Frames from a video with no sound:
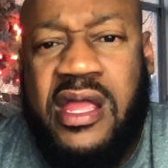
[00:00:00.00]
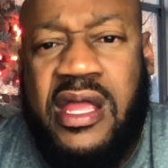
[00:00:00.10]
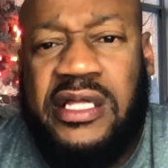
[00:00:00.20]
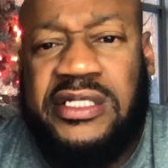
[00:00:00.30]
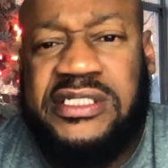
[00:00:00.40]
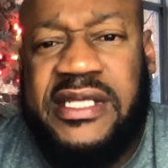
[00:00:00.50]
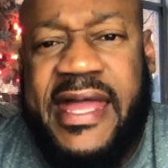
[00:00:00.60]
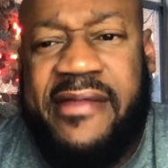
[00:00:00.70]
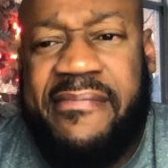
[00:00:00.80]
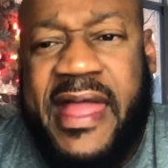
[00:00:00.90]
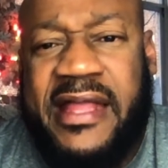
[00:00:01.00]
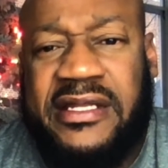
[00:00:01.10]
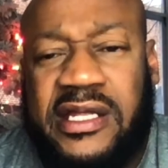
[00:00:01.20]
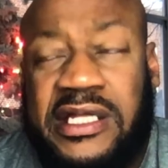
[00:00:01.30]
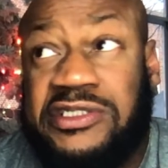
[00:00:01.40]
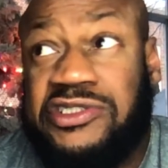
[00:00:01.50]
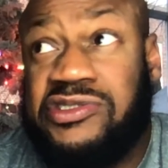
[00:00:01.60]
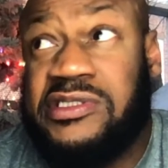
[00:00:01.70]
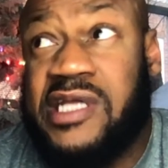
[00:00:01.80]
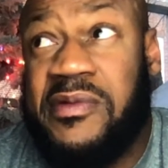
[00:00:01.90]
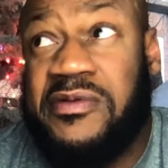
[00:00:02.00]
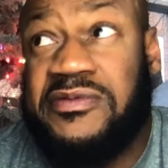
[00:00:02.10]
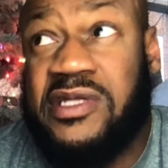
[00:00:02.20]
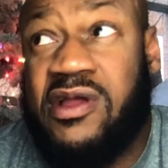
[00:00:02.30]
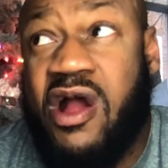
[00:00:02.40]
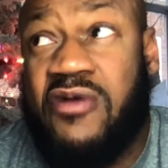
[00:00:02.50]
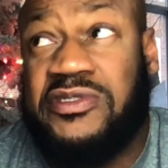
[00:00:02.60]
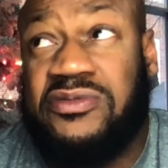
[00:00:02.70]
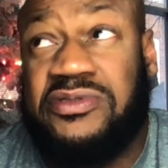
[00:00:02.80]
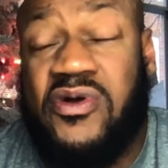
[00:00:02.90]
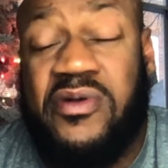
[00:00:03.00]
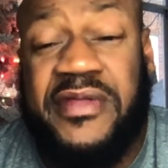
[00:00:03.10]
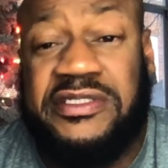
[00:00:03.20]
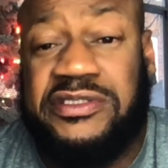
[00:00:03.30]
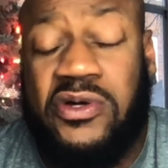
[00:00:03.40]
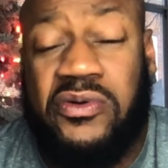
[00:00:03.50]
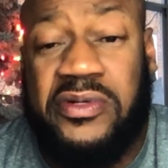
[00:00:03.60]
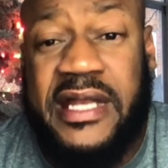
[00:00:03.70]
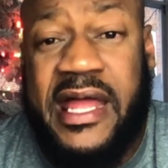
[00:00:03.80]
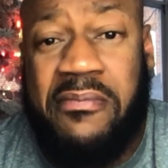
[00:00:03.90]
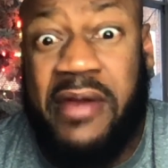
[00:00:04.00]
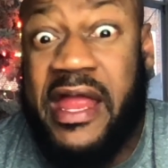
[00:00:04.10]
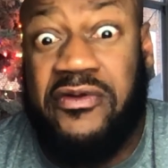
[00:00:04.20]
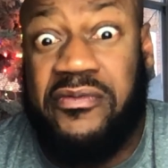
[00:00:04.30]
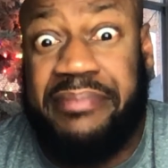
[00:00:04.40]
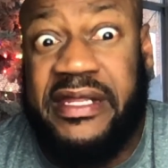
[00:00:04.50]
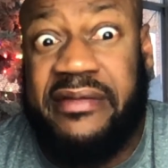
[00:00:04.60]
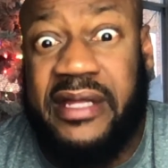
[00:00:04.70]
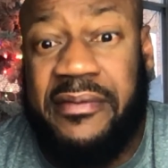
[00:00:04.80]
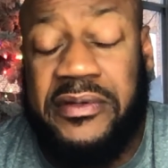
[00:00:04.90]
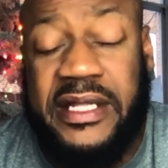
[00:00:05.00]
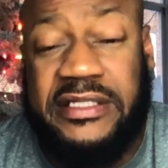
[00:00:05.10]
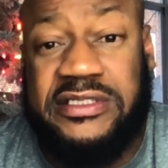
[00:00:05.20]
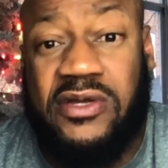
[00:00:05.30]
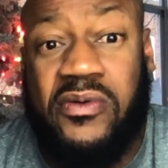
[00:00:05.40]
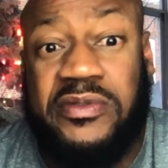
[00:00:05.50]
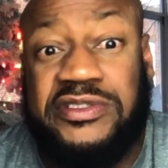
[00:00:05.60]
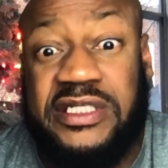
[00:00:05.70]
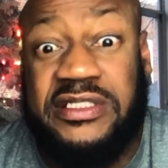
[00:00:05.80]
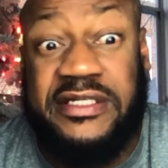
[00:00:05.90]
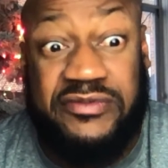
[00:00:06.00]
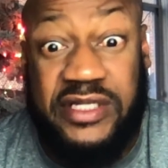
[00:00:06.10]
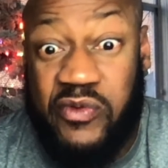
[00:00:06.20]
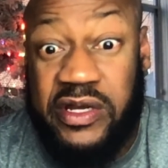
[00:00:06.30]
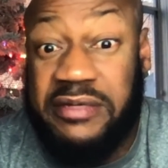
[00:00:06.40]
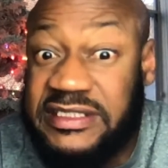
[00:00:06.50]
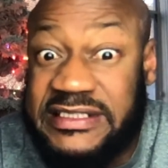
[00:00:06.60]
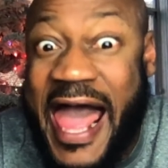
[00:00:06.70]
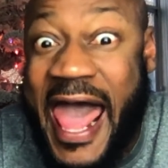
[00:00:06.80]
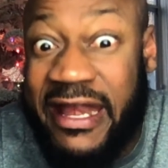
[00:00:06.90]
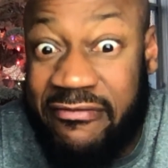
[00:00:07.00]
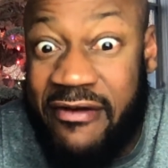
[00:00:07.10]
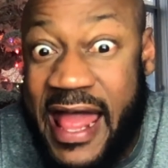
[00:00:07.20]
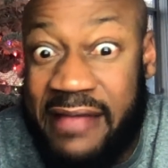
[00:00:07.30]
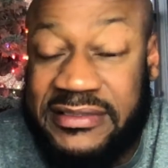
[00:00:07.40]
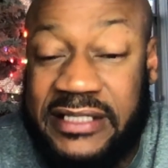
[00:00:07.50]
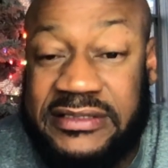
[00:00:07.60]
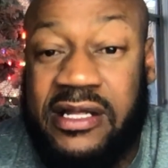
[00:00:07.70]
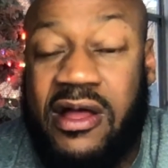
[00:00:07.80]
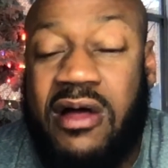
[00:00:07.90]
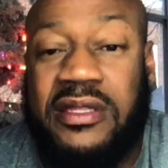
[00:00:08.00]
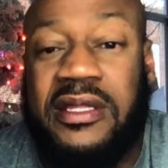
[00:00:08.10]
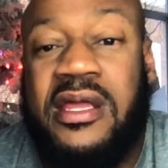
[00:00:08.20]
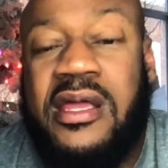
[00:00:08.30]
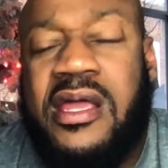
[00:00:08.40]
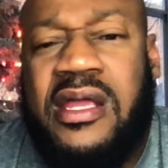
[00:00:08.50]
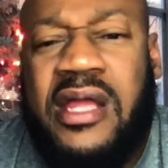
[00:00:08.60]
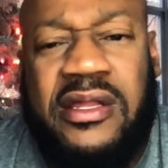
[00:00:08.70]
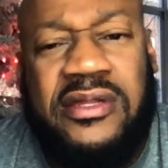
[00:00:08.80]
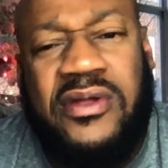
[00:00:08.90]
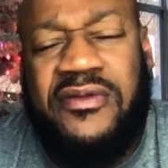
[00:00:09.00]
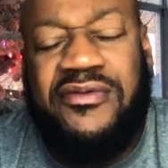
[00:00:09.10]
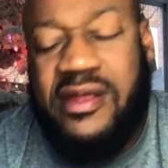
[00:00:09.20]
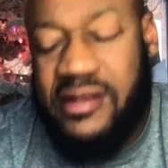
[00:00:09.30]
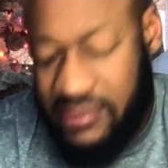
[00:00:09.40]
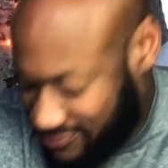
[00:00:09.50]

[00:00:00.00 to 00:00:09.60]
And she got it back. And the insurance company, the car was so tore up, they just totaled it out. Brand new BMW. They stole it. They did one of them slider crimes, as they call it.